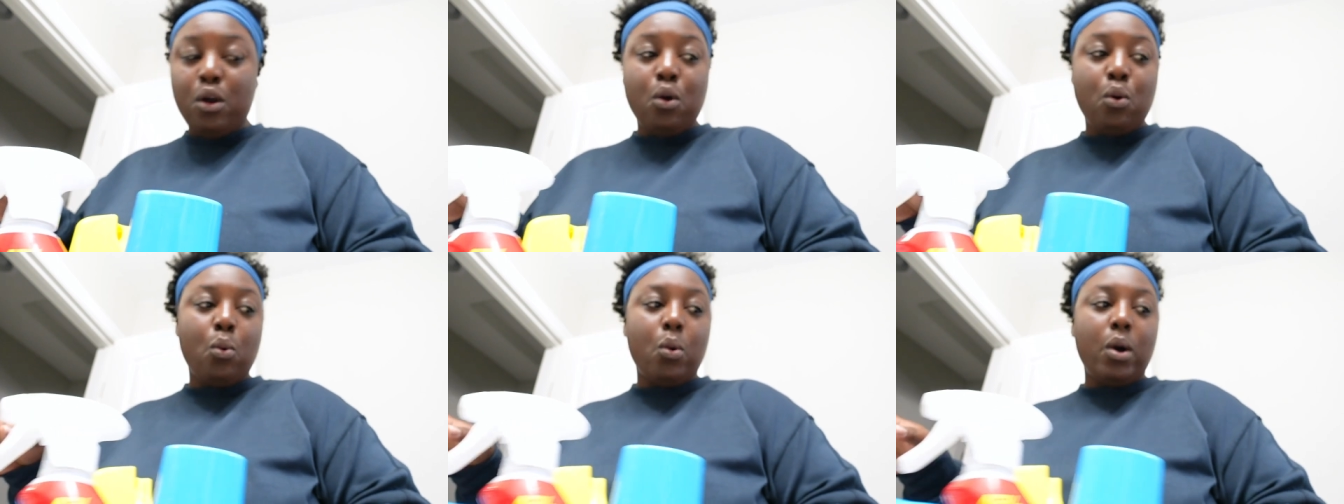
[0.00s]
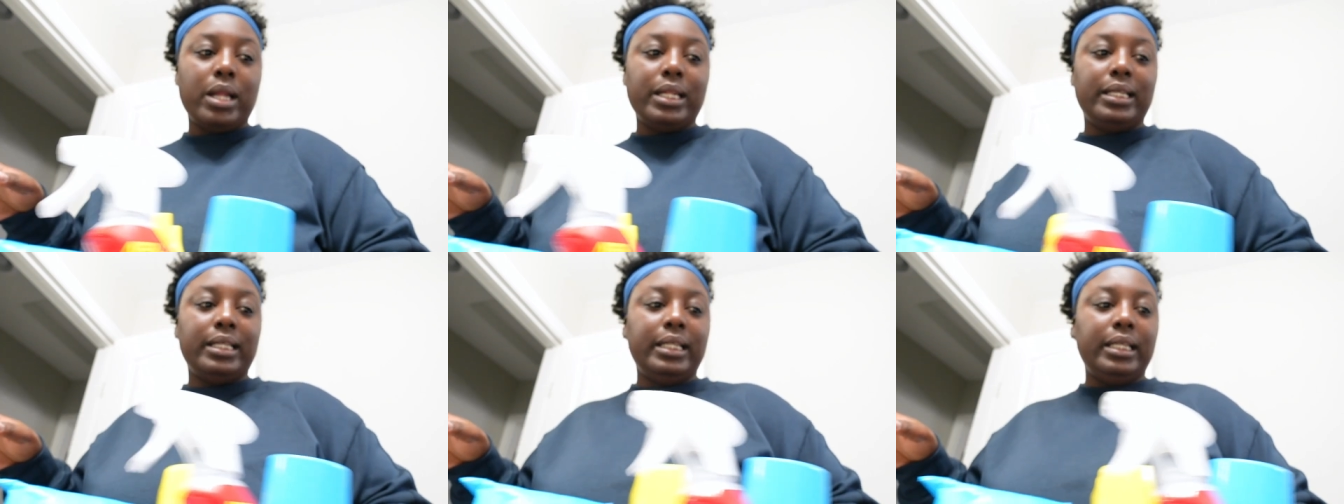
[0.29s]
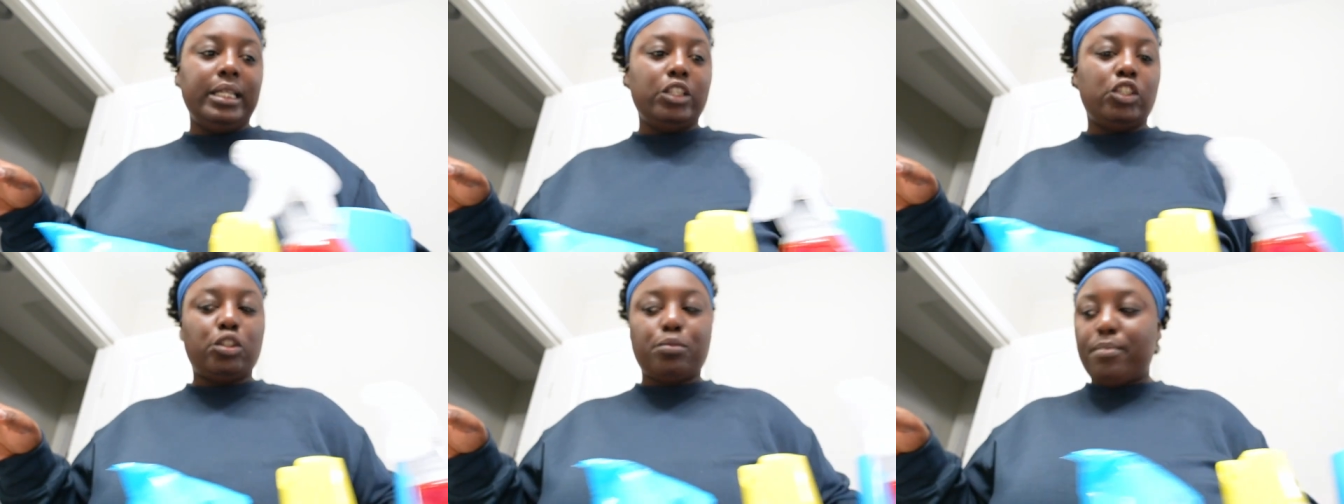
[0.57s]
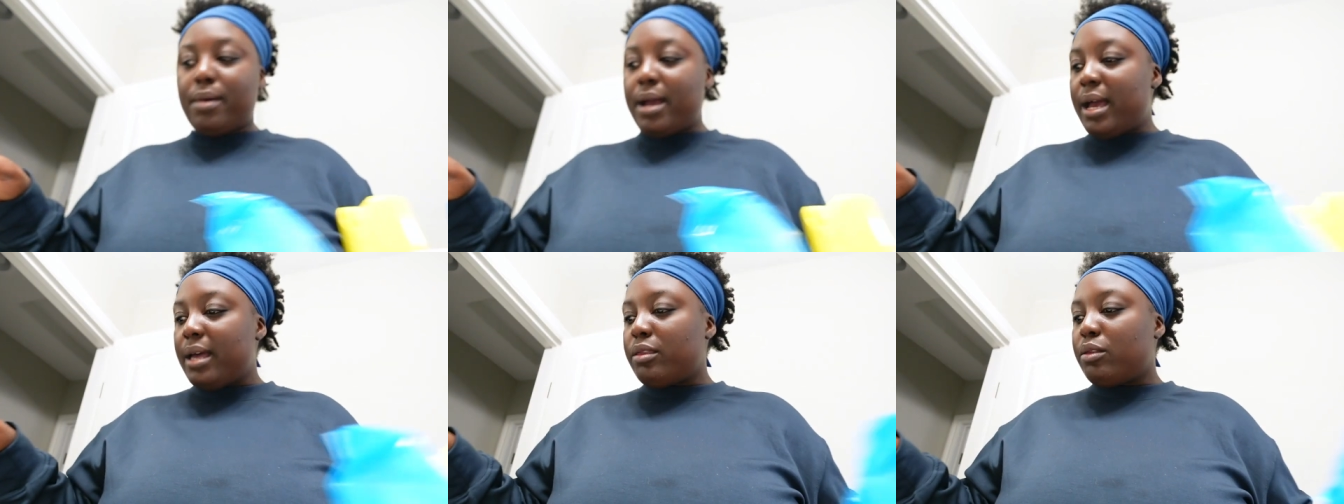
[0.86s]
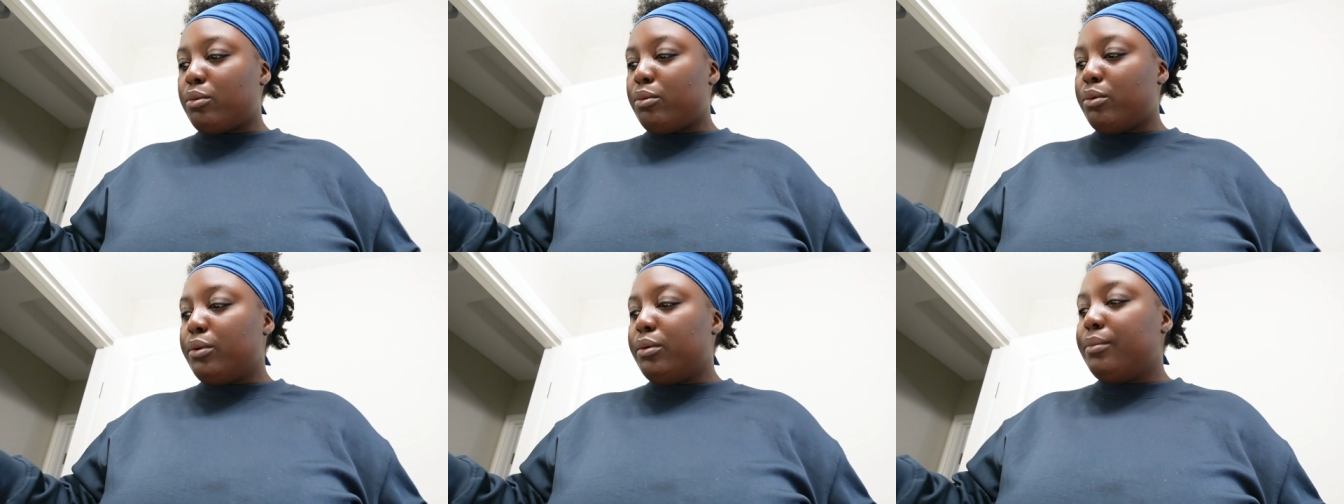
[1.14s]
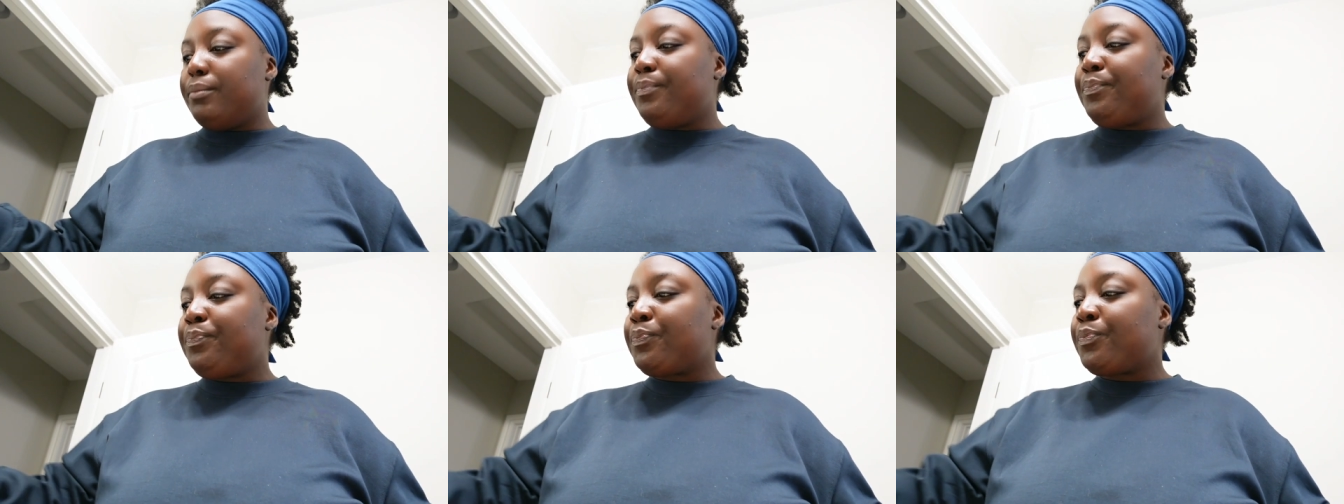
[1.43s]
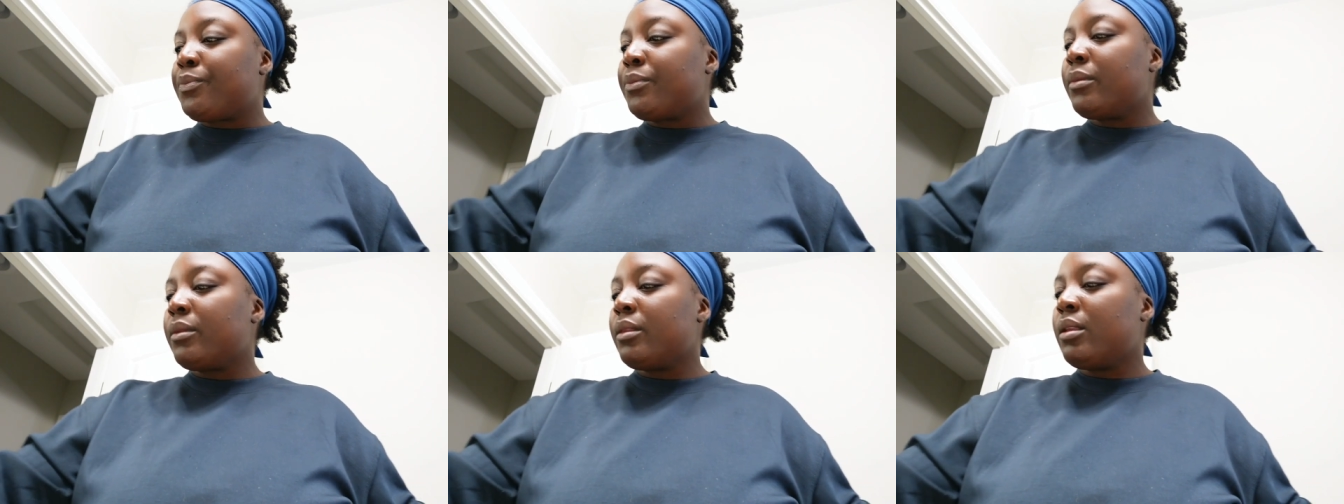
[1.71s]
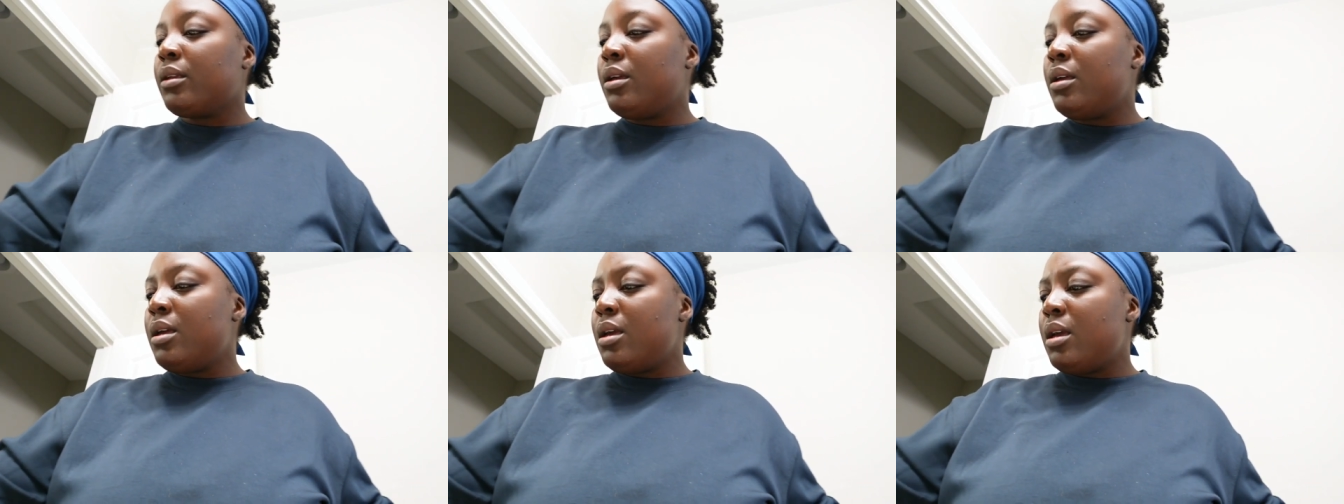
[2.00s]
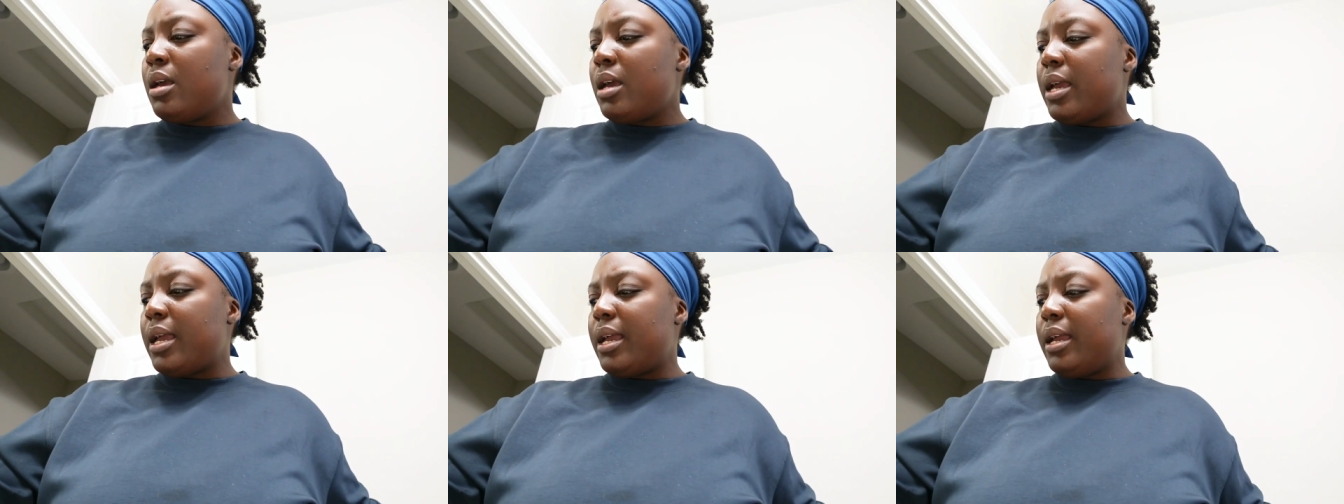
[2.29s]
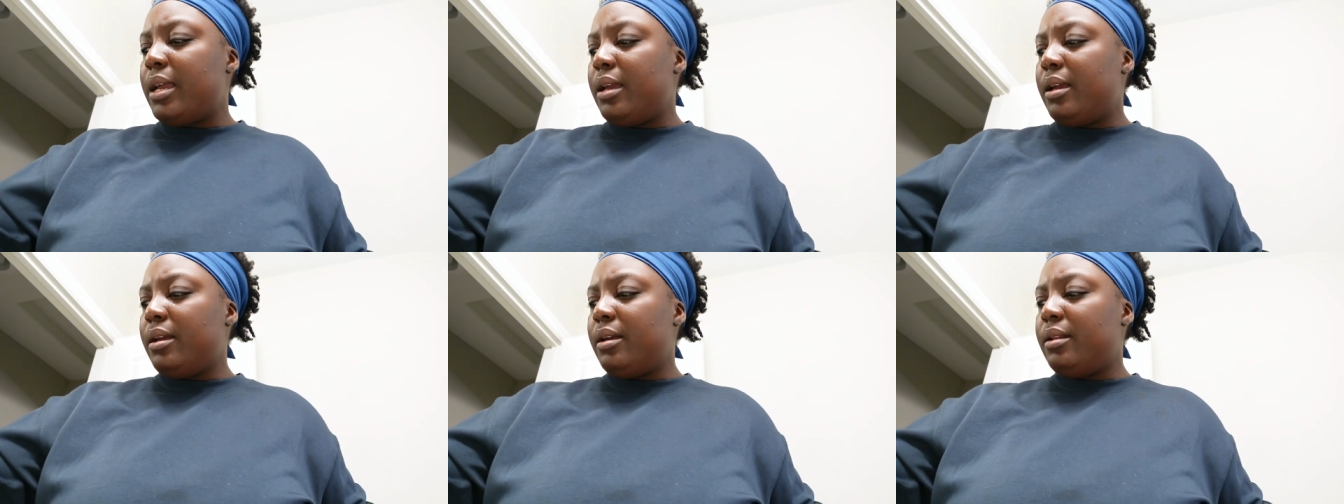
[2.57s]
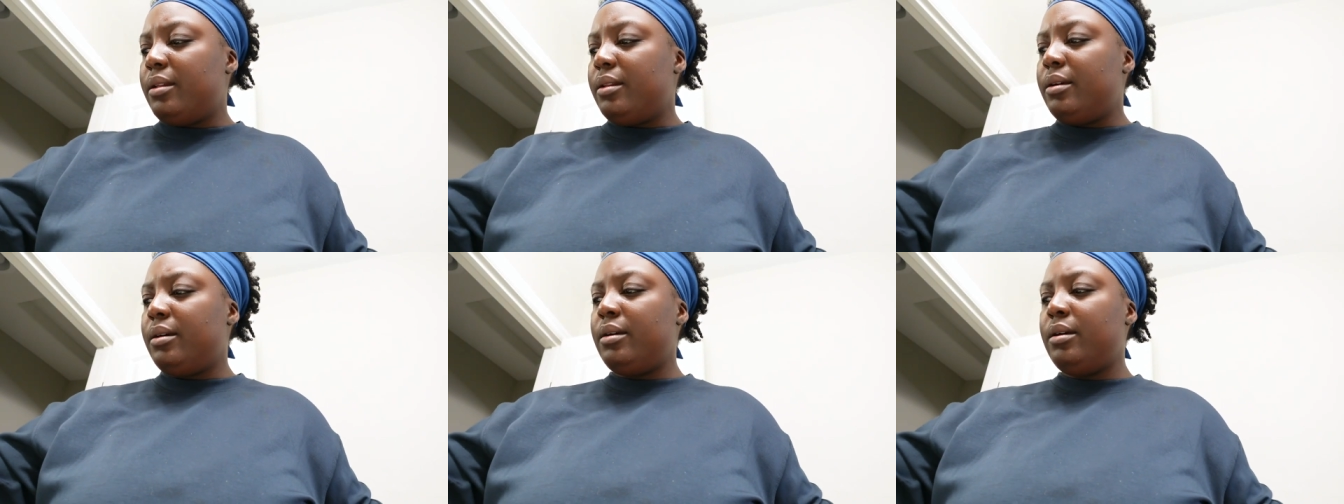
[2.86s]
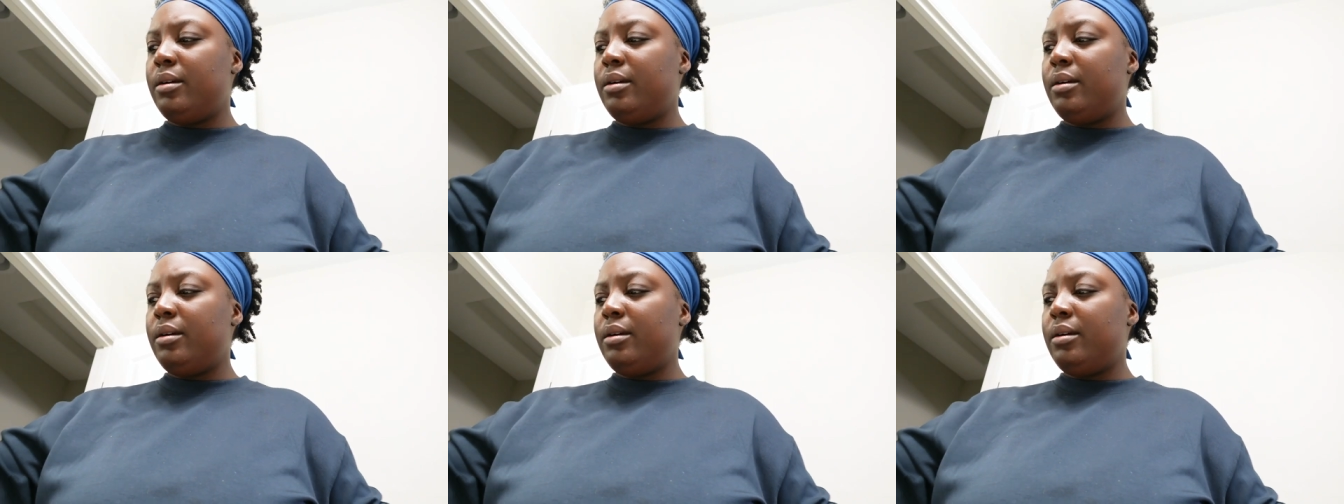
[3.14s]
one in each bathroom and